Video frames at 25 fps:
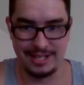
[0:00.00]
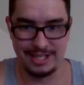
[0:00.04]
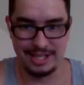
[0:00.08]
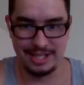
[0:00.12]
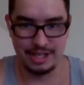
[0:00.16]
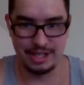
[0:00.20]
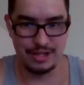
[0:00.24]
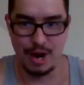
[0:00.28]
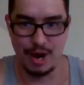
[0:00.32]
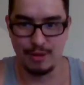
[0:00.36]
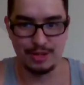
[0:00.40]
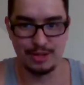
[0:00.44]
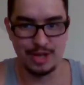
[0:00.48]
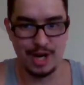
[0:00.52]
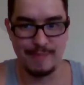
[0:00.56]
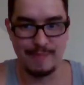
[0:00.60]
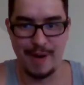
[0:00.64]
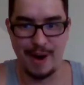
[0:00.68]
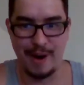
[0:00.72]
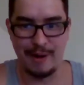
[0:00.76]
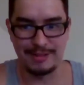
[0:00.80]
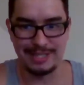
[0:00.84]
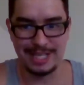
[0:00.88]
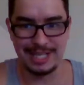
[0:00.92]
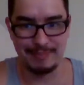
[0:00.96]
just throws her
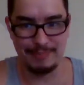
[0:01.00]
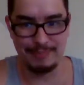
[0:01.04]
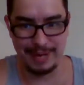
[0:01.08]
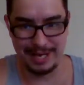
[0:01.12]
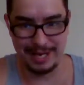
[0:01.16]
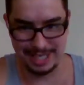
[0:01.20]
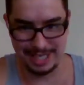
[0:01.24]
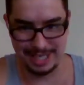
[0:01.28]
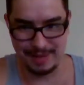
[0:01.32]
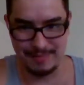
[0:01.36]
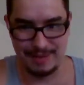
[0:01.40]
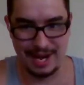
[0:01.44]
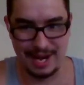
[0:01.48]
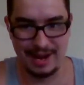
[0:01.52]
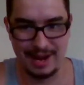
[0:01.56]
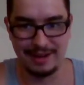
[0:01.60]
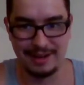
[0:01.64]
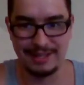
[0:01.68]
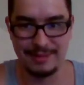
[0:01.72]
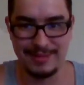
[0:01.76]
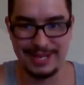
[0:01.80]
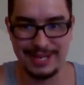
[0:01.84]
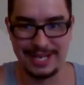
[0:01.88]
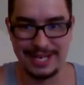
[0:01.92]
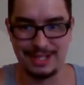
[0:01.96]
bones like, bitch, come here.
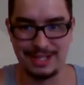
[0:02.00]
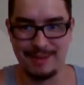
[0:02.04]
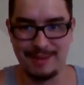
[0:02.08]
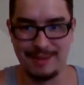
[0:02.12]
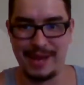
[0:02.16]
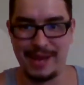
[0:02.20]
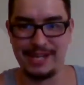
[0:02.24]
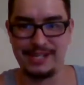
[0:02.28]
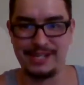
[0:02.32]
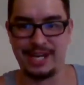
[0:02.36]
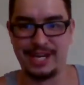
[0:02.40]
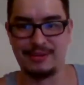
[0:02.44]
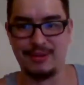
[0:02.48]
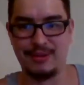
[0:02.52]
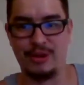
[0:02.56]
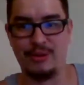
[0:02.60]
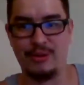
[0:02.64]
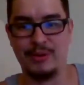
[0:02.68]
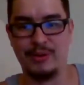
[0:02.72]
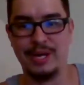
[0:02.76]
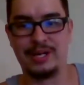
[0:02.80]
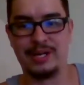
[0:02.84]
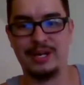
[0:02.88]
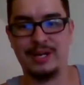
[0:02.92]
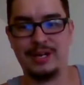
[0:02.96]
Let me get you a paycheck real
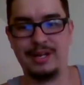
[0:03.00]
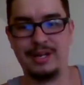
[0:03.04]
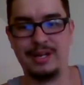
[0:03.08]
quick.